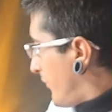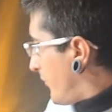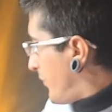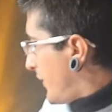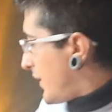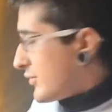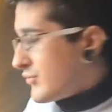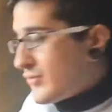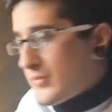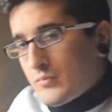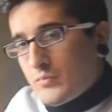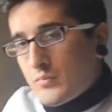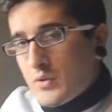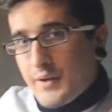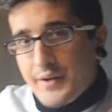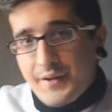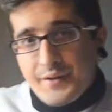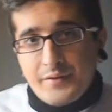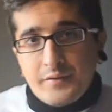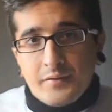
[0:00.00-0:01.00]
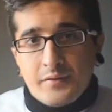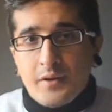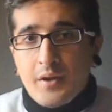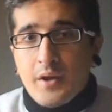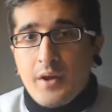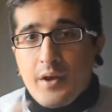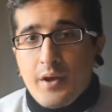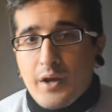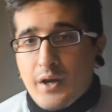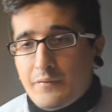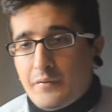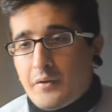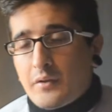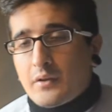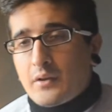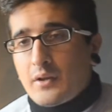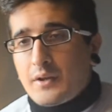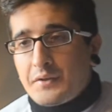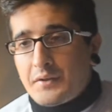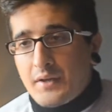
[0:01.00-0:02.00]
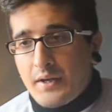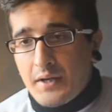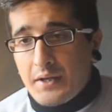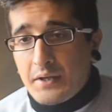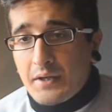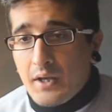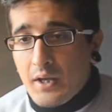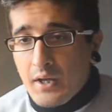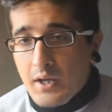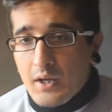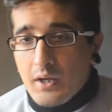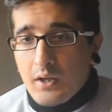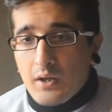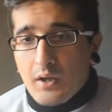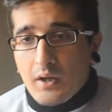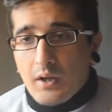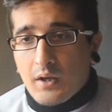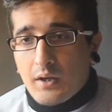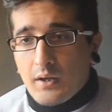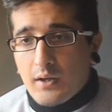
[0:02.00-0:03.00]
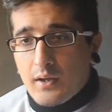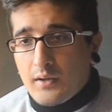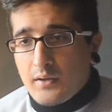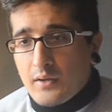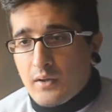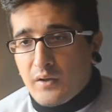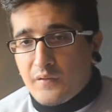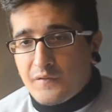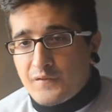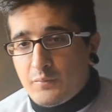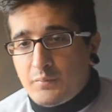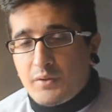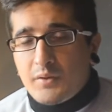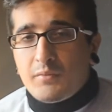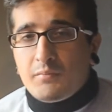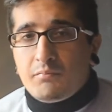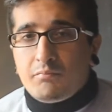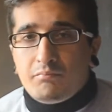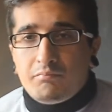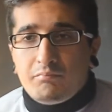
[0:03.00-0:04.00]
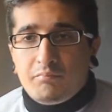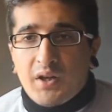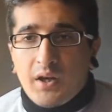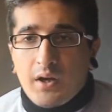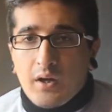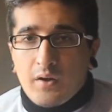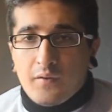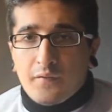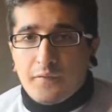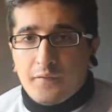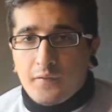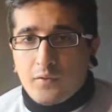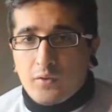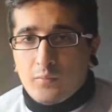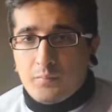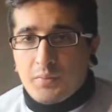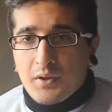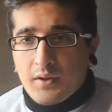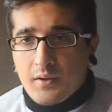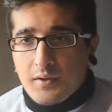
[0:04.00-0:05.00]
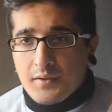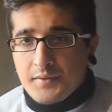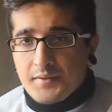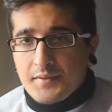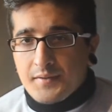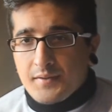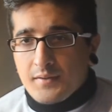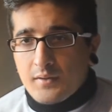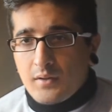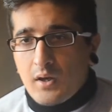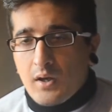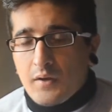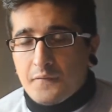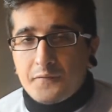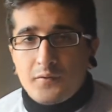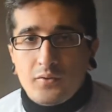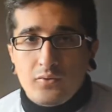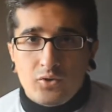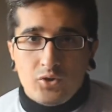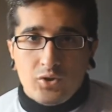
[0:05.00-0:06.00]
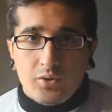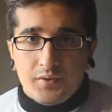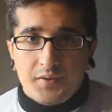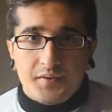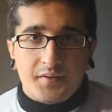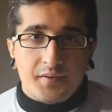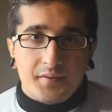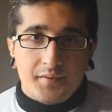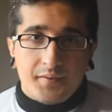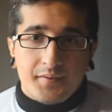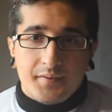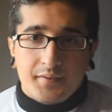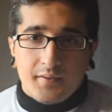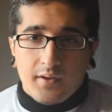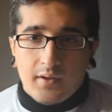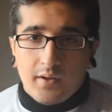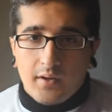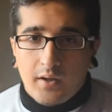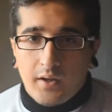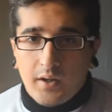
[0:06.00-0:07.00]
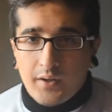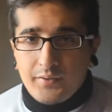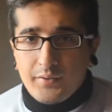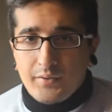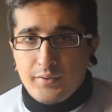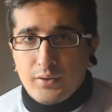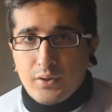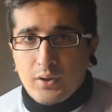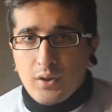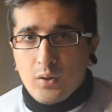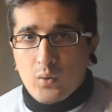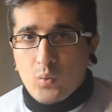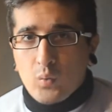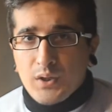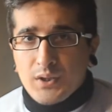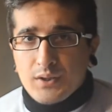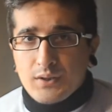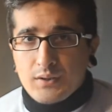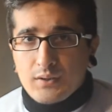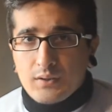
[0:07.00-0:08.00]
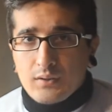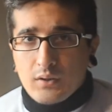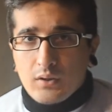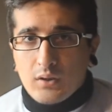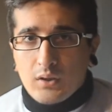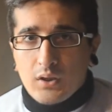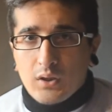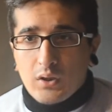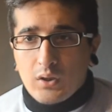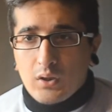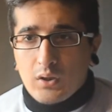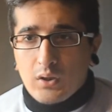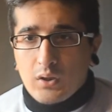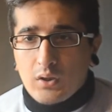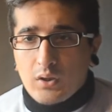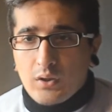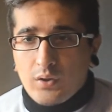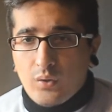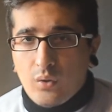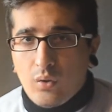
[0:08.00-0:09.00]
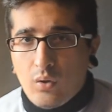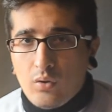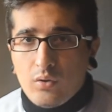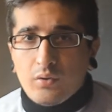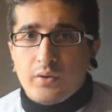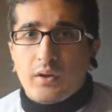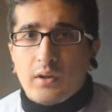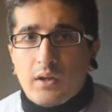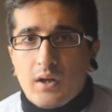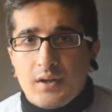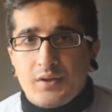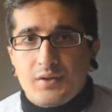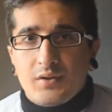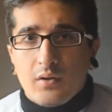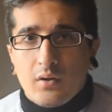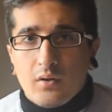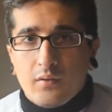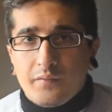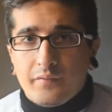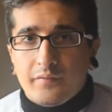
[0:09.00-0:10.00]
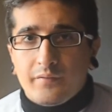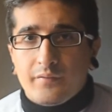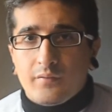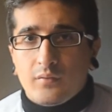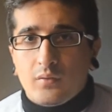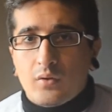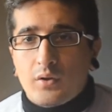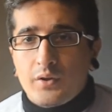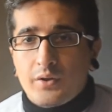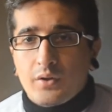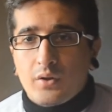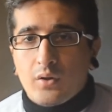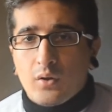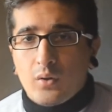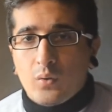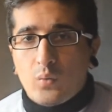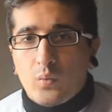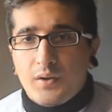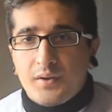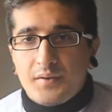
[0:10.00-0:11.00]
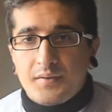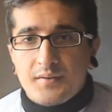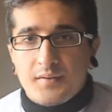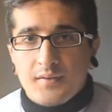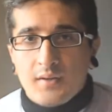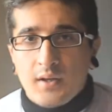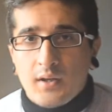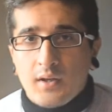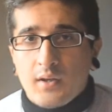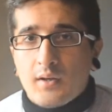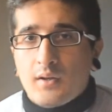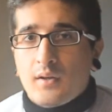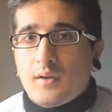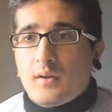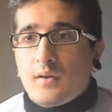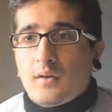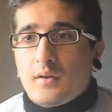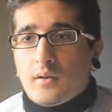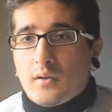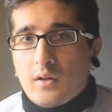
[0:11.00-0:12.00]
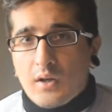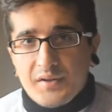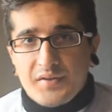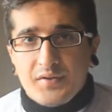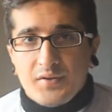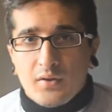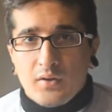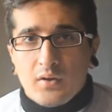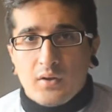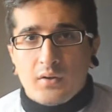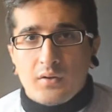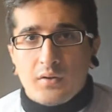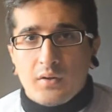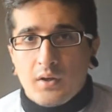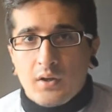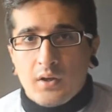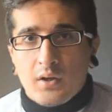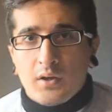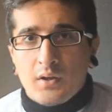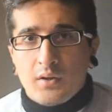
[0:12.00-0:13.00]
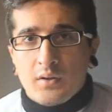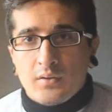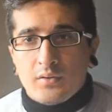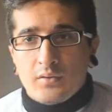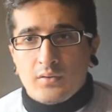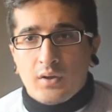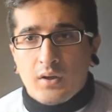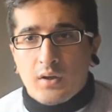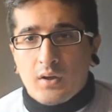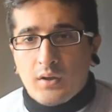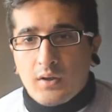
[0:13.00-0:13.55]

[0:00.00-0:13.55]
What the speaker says: bedroom lights, everything like that. You have to be careful because you have two choices. Either you go with all the lights off, or you go with lights on and